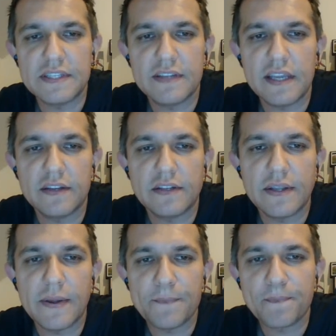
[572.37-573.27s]

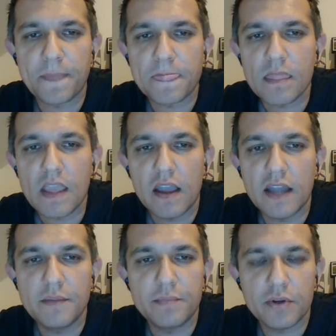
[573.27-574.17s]
in
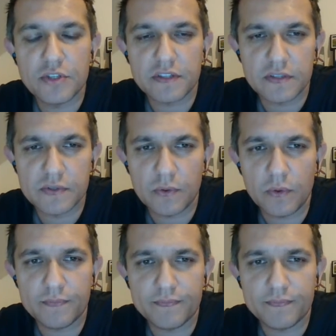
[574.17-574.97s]
any project at all,